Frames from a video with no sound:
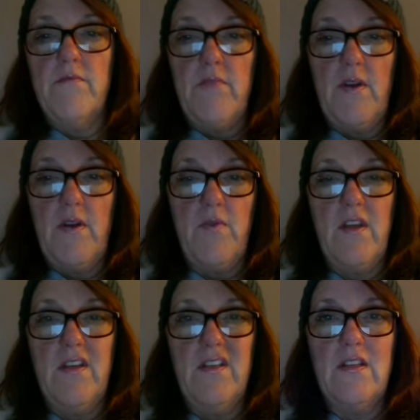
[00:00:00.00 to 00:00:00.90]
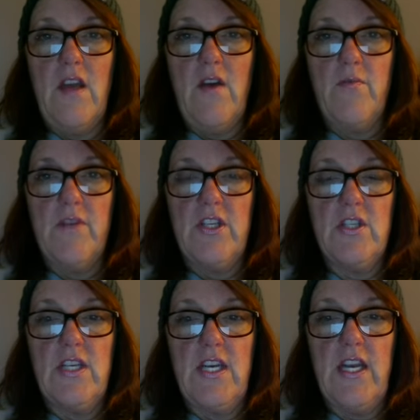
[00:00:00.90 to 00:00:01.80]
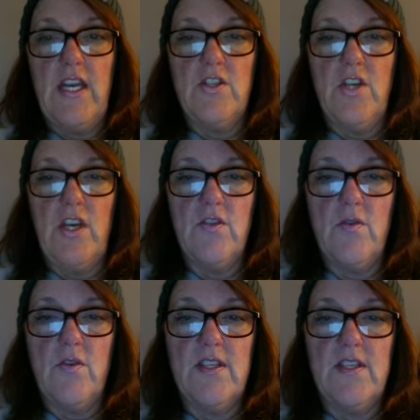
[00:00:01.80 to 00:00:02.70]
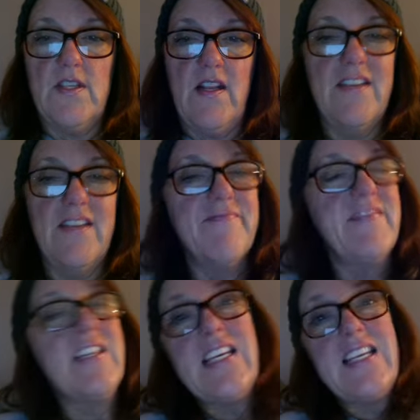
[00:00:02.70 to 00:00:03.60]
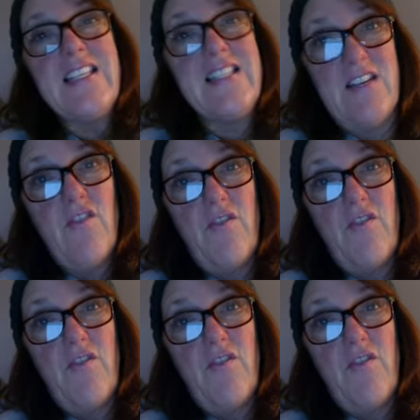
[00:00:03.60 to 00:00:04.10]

My run, how much did I change horizontally? 0.